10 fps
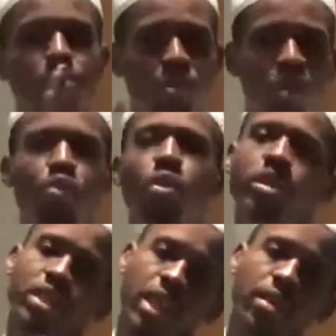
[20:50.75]
observe you in
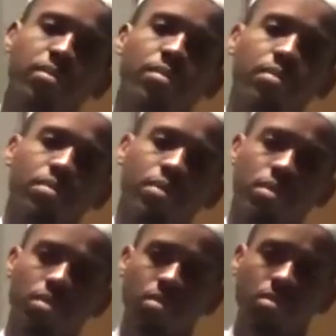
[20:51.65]
this camp.
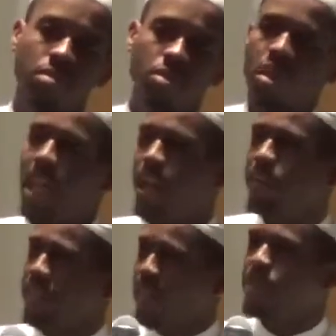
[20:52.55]
So they
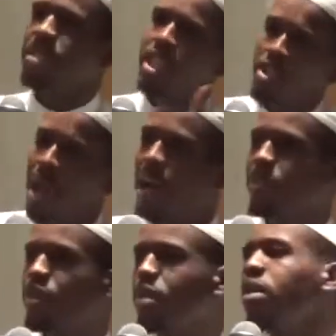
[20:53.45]
have a camp. They take you
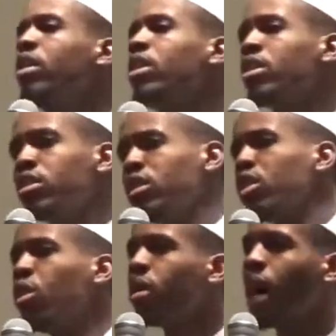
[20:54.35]
out of your, your
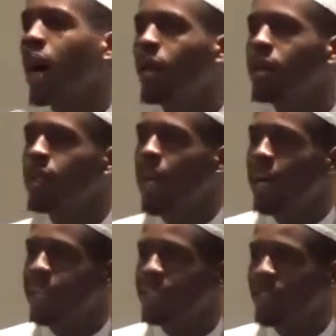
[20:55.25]
locale.
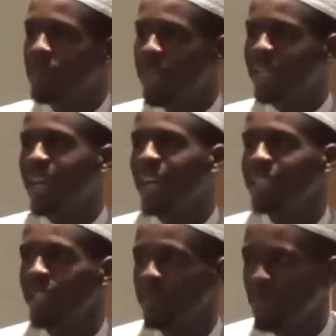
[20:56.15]
And this is the main
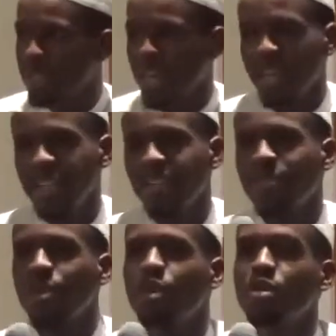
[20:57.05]
concept, Mujahid, of
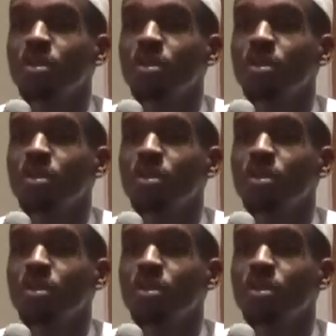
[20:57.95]
going